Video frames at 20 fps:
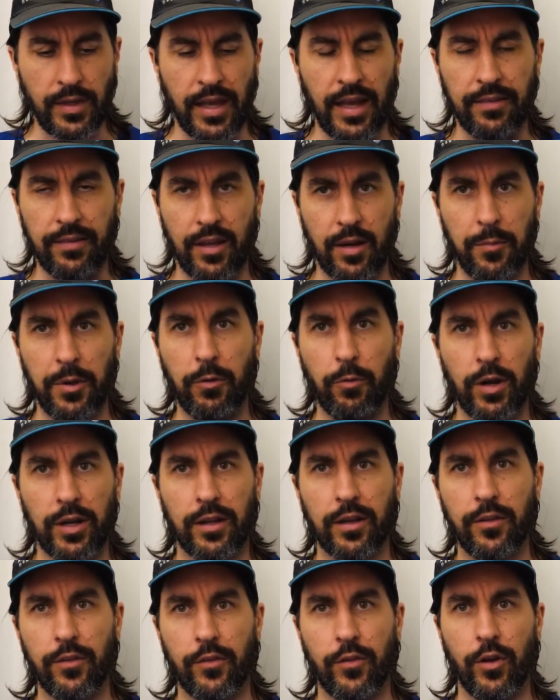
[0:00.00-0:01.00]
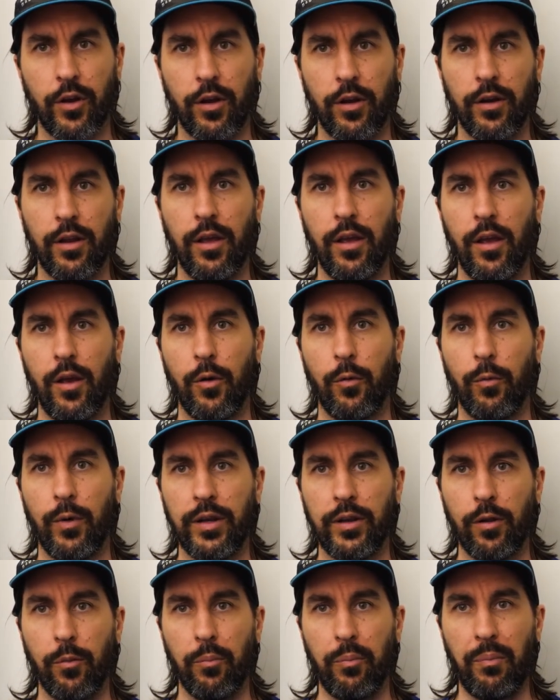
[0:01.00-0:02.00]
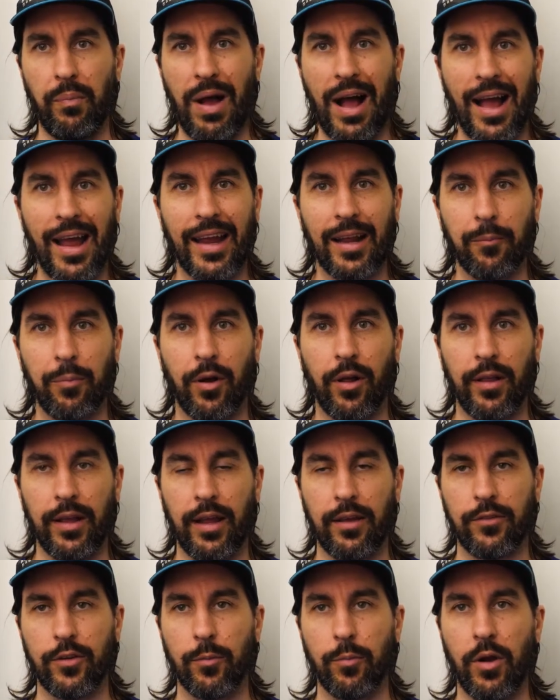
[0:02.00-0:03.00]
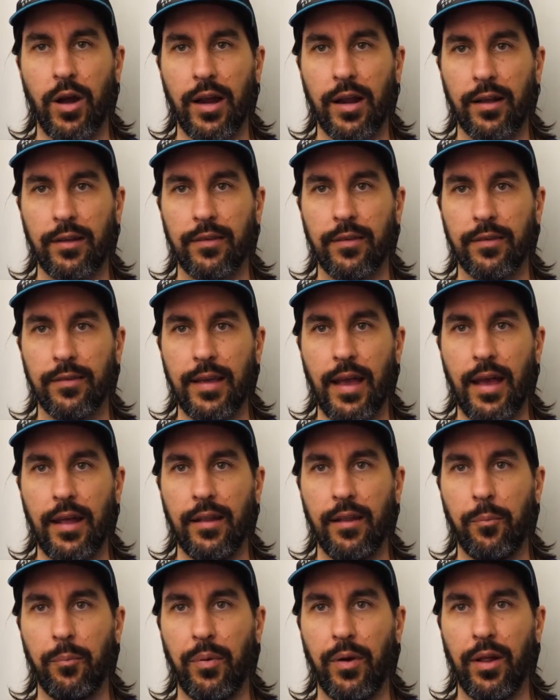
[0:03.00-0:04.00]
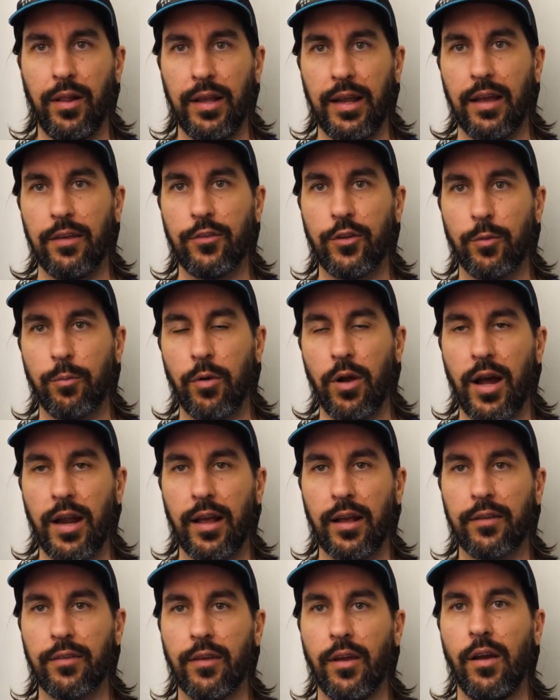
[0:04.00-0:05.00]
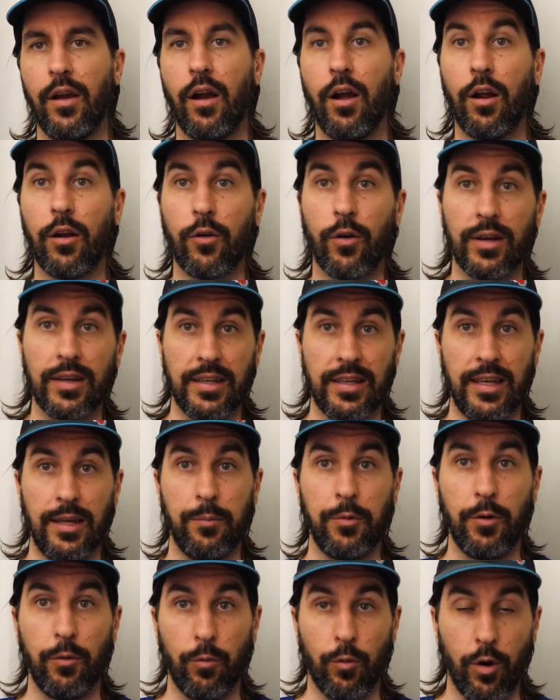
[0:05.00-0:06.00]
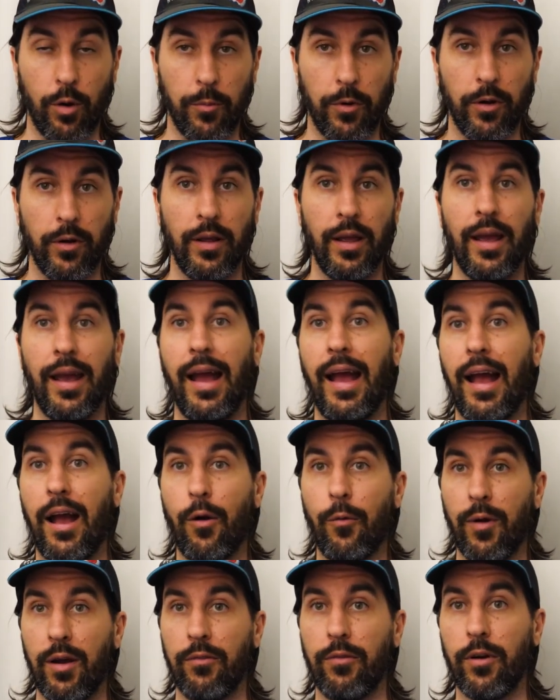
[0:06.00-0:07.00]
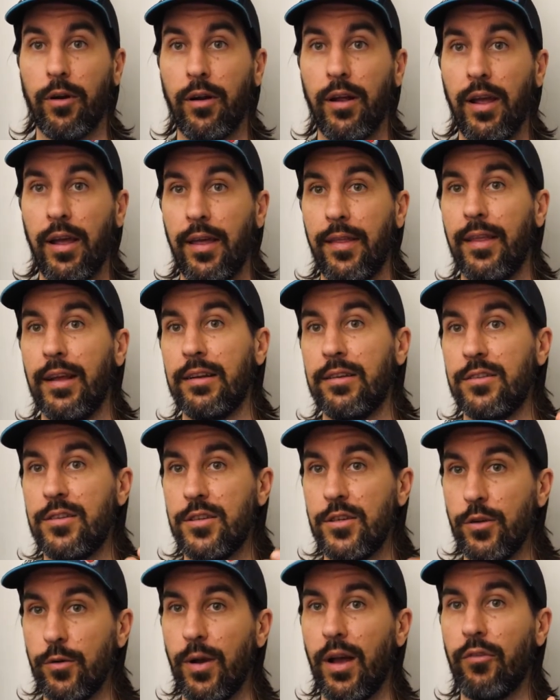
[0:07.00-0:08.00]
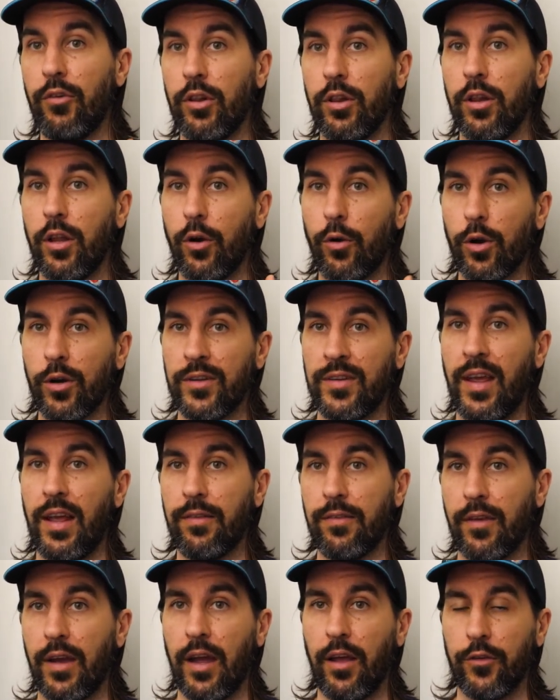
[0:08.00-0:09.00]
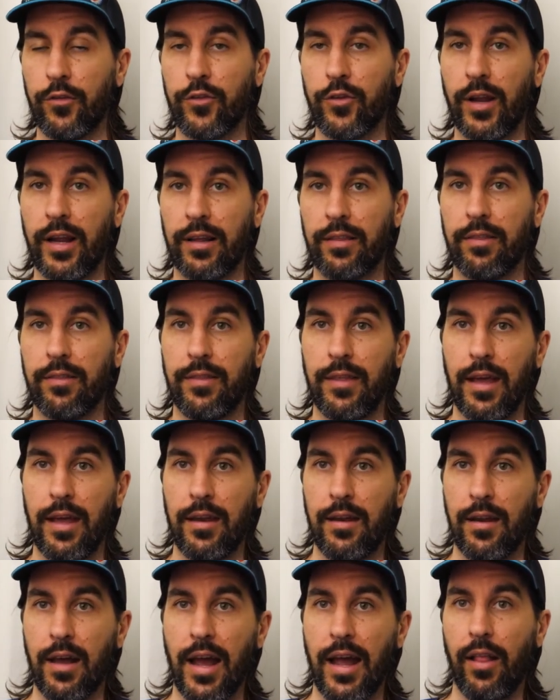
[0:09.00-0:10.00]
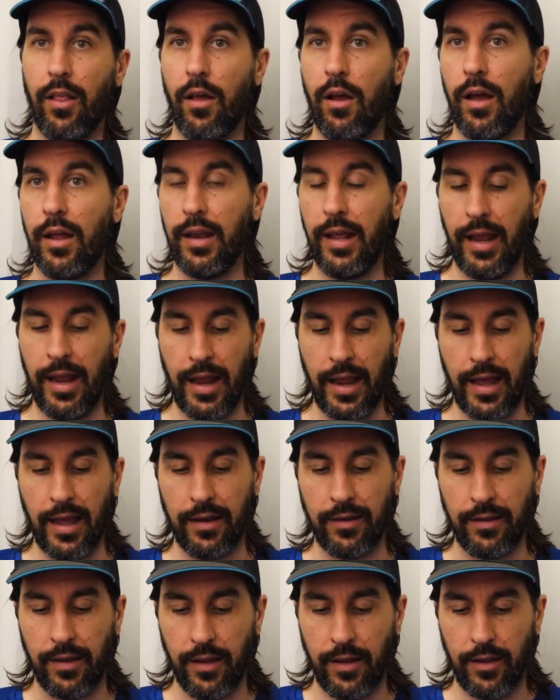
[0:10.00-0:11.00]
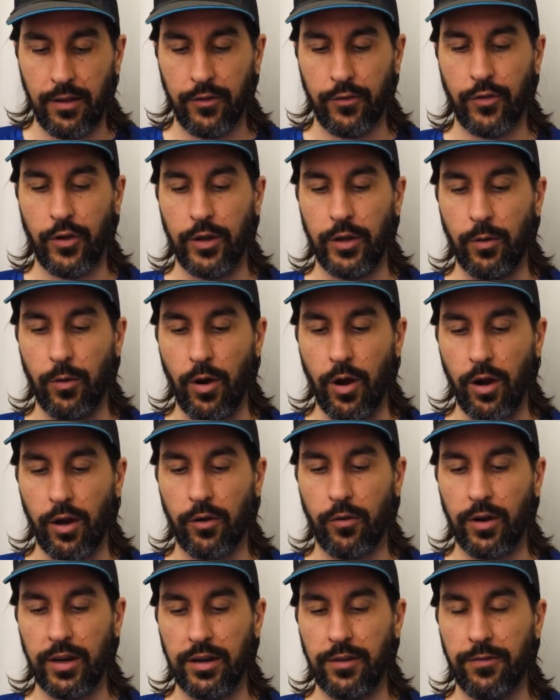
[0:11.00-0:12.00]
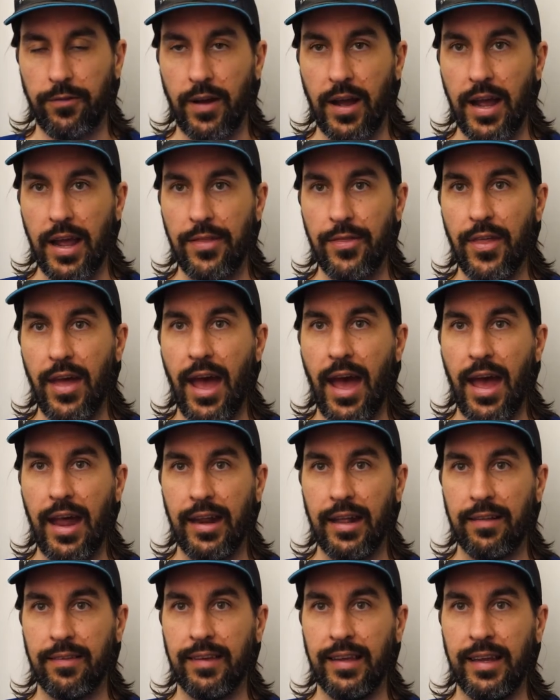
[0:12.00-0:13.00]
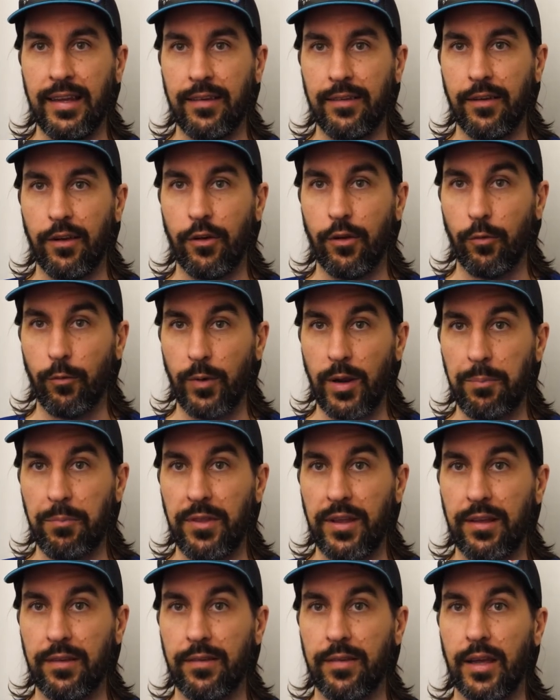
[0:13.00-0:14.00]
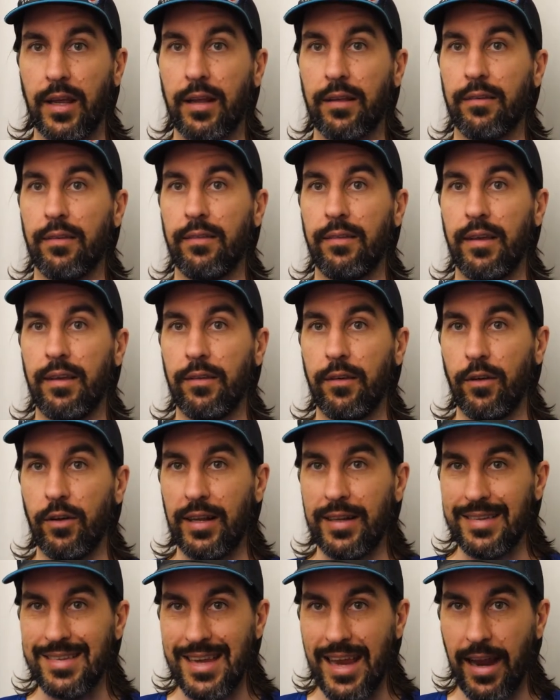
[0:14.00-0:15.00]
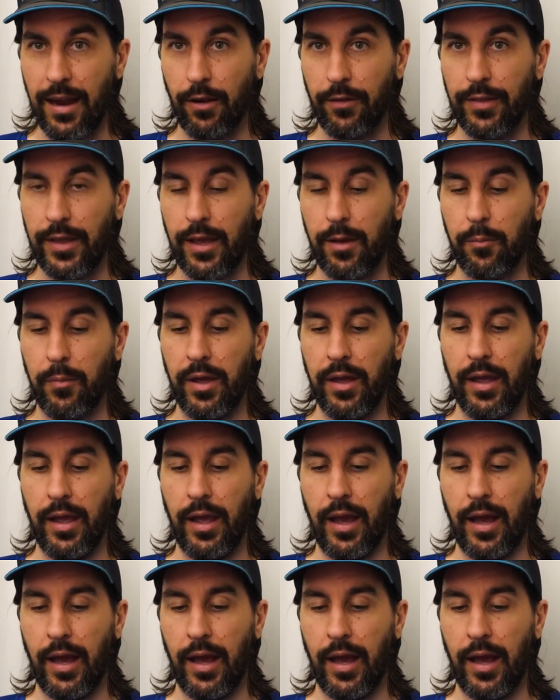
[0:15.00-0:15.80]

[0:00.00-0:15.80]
that's going to be one concern when you're buying polyester products, is that the polyester products are going to keep you warmer. However, they do have a lower tensile strength than nylon, and so you are going to find that it's easier to rip these things, it's easier to tear them,